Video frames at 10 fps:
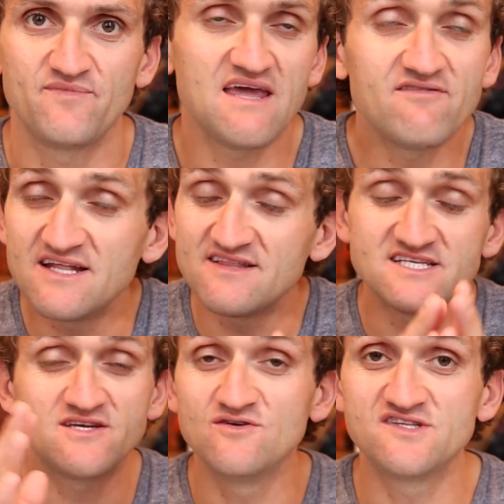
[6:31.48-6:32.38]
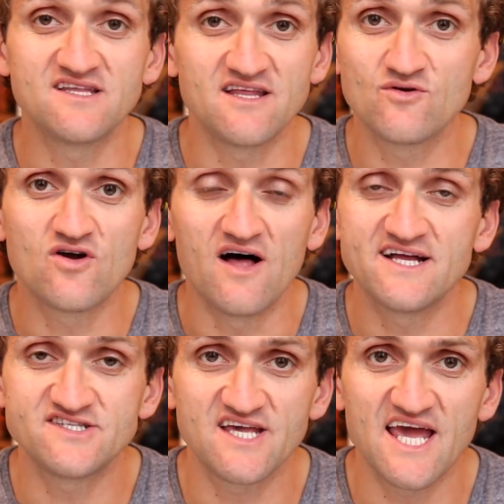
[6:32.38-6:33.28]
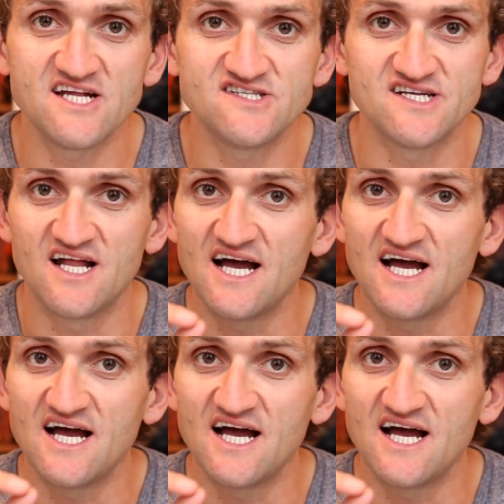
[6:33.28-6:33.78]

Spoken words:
Even in this huge thing that you call education,